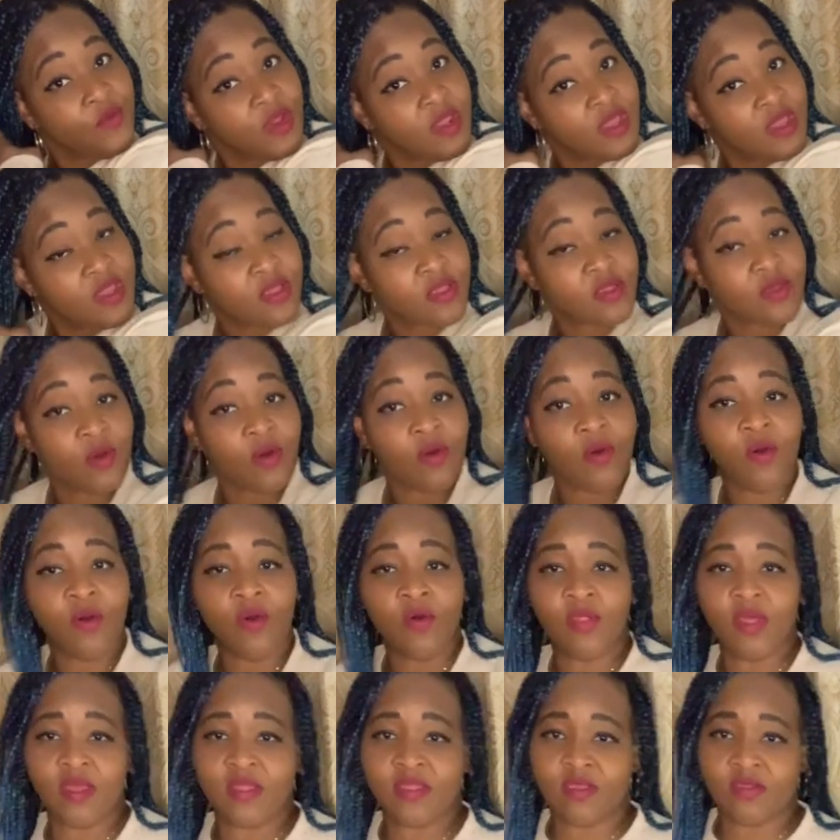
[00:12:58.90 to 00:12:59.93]
it gets
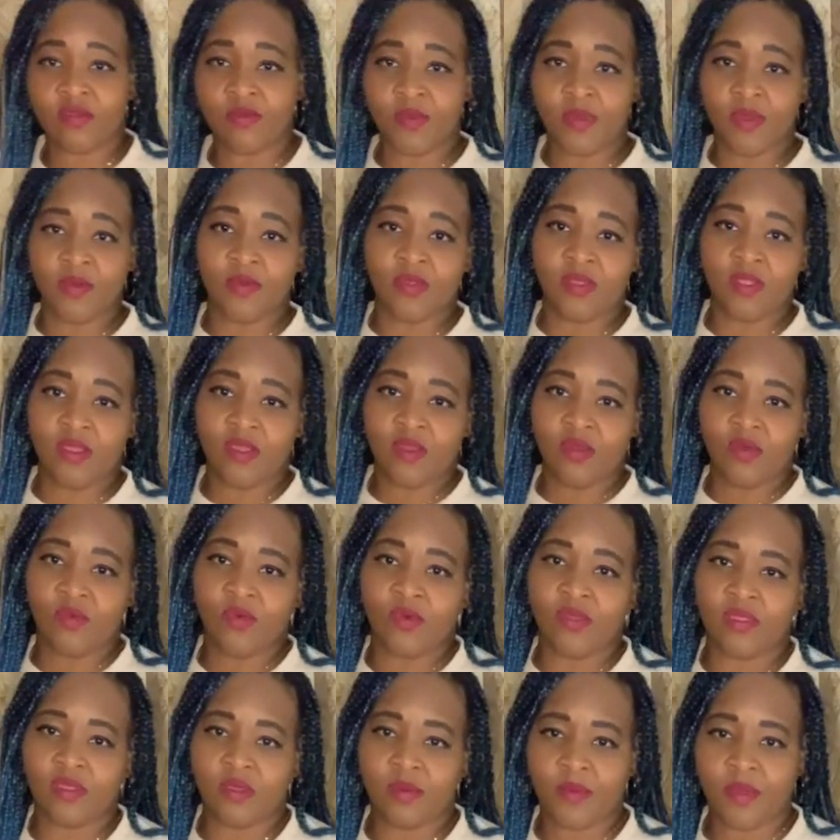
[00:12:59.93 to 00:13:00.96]
cold, like, this will be really cute
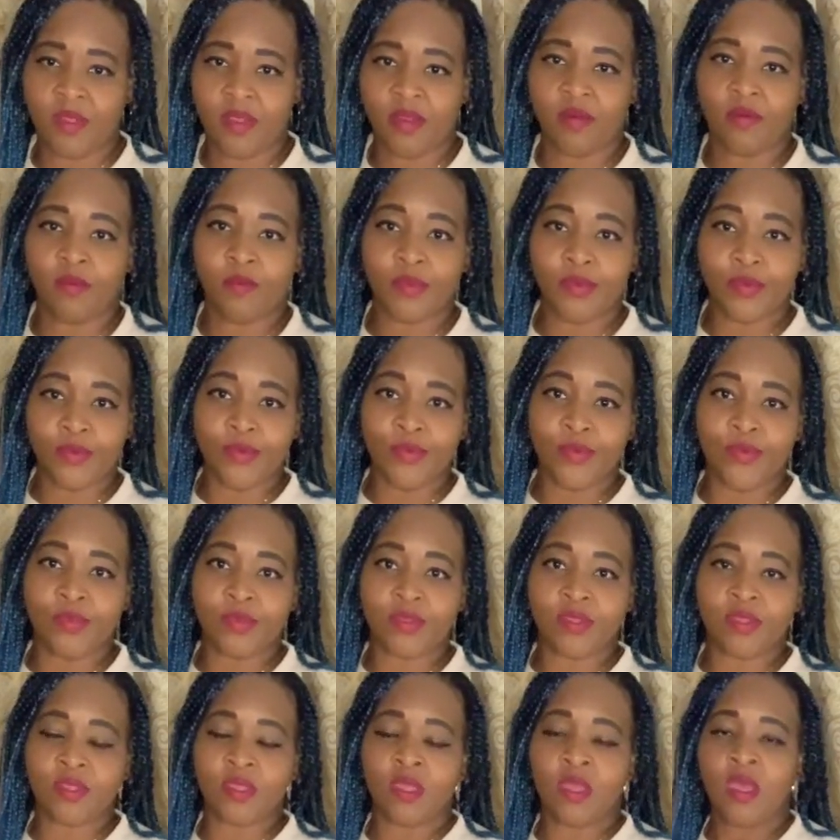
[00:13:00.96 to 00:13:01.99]
with a pair of boots.